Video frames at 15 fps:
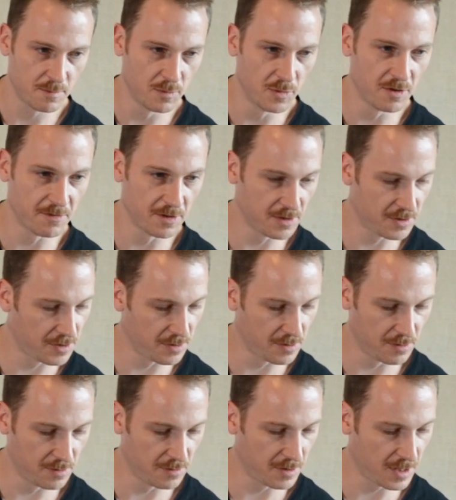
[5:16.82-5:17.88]
moving
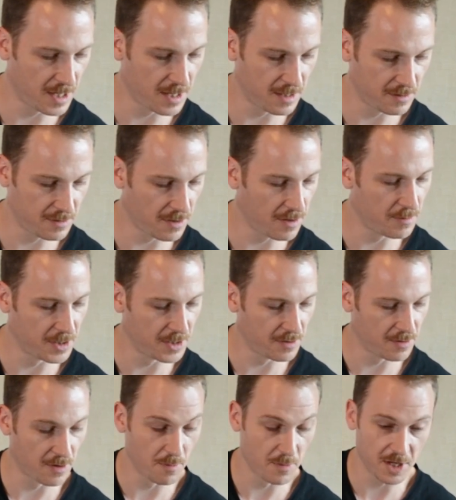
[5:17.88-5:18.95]
to a
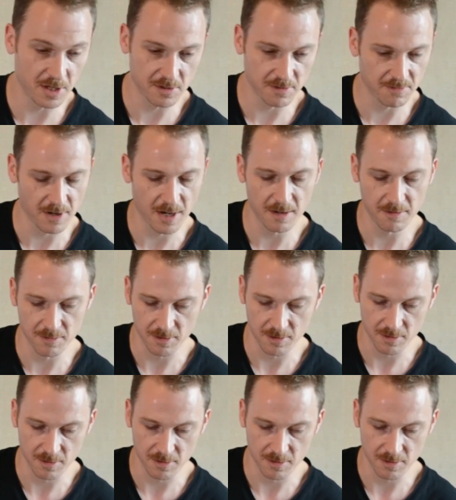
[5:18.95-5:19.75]
dominant or major 5